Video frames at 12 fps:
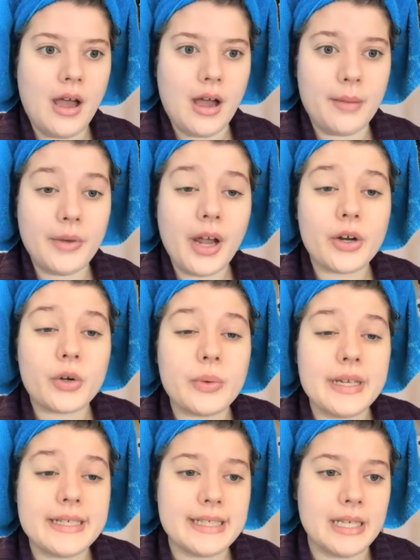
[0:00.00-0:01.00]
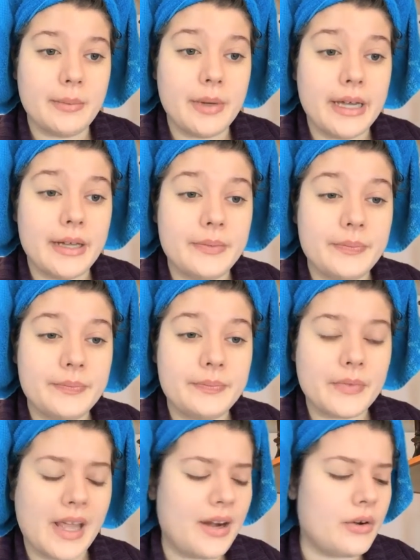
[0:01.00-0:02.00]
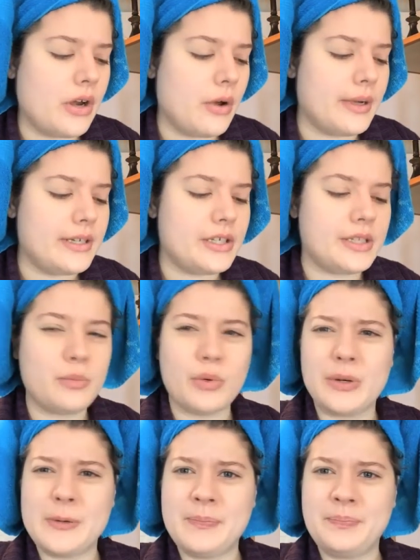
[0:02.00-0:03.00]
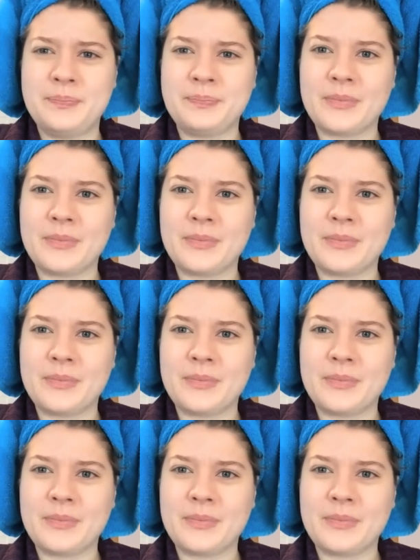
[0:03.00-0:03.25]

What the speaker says: Not greasy, but I don't know, it's just more